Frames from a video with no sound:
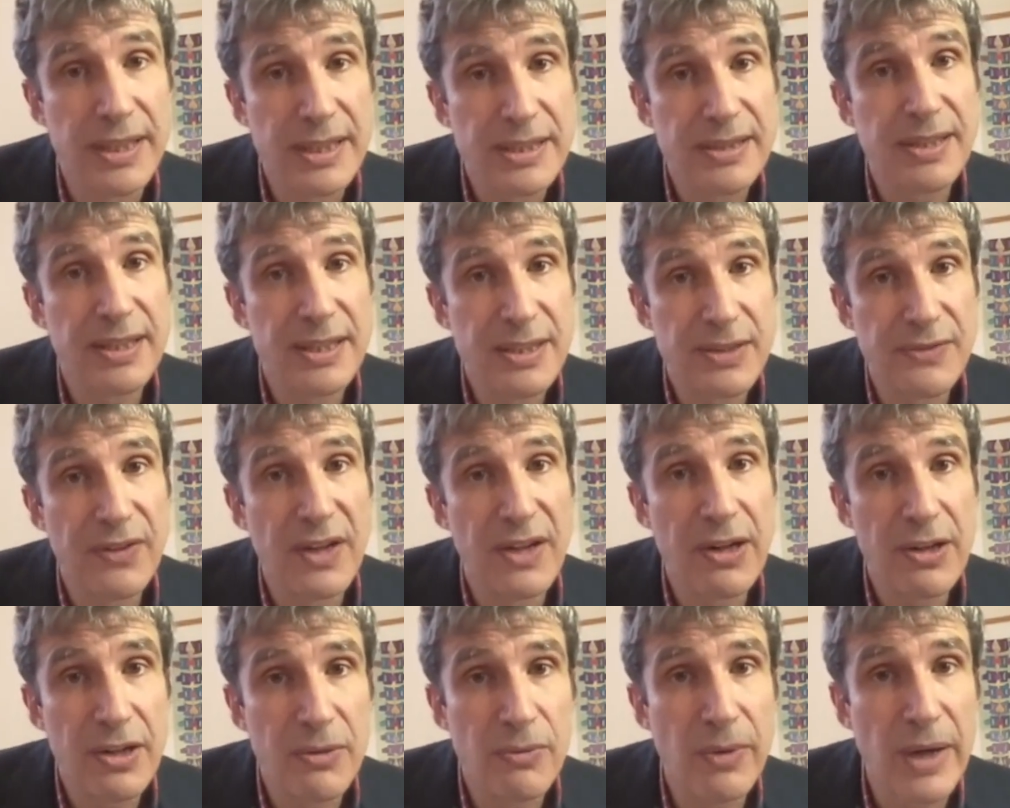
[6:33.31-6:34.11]
It's it's
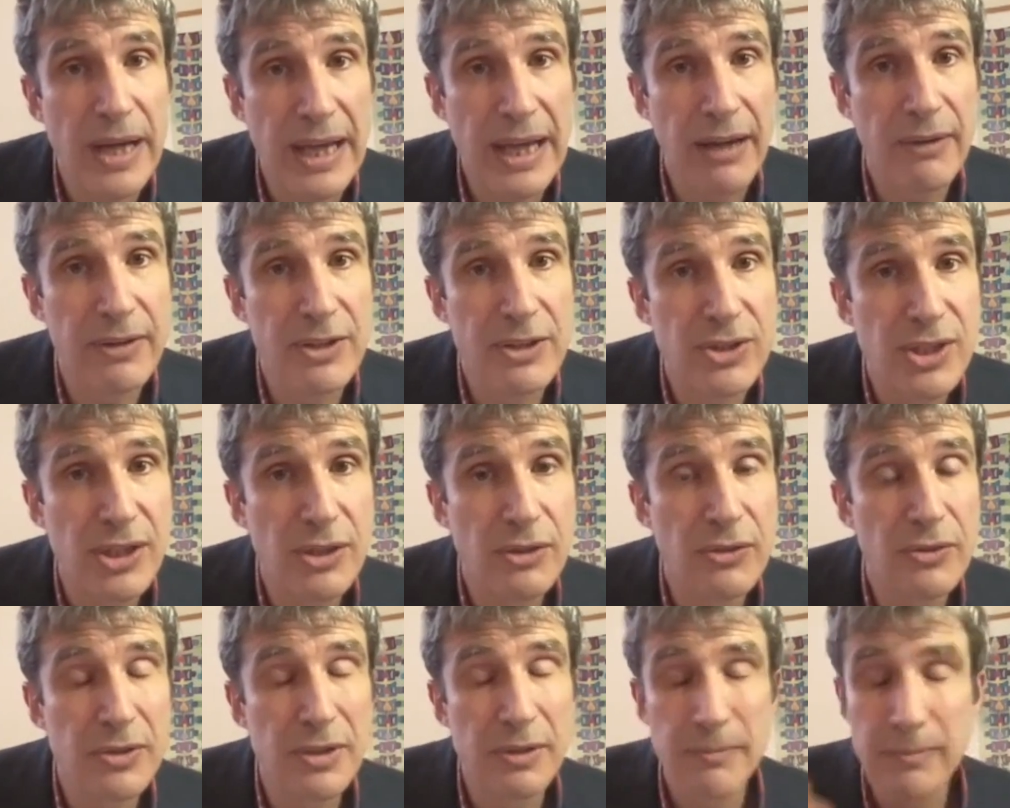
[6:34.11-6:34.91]
very rare in
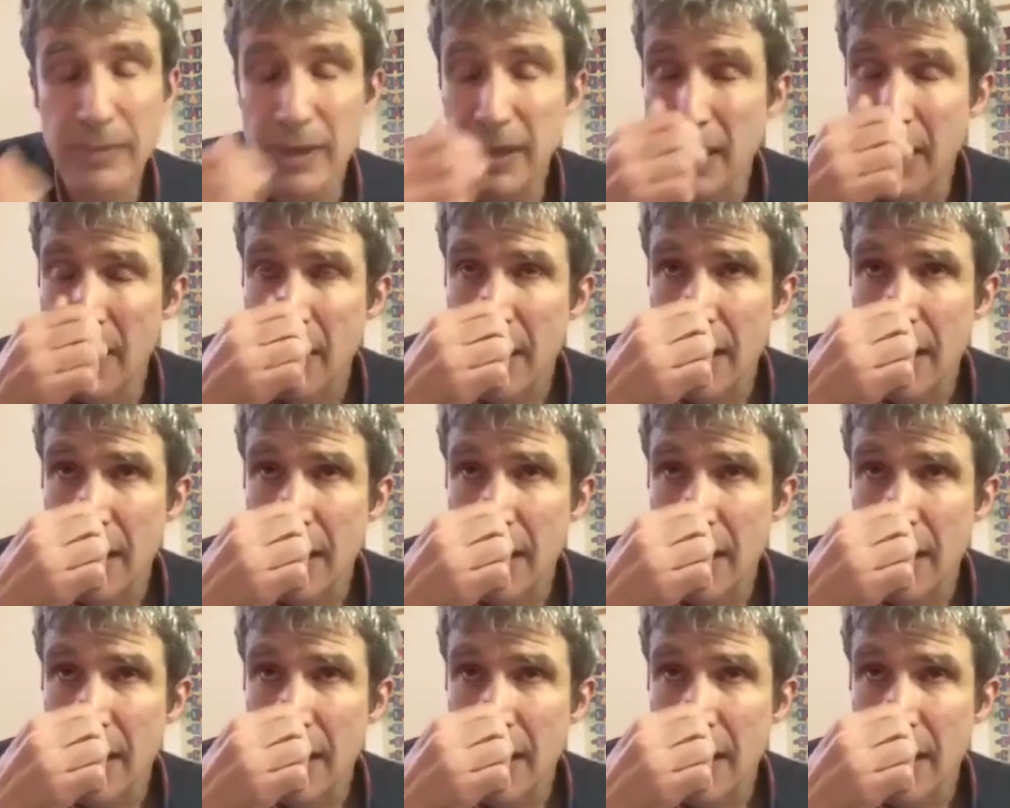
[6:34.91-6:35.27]
children, but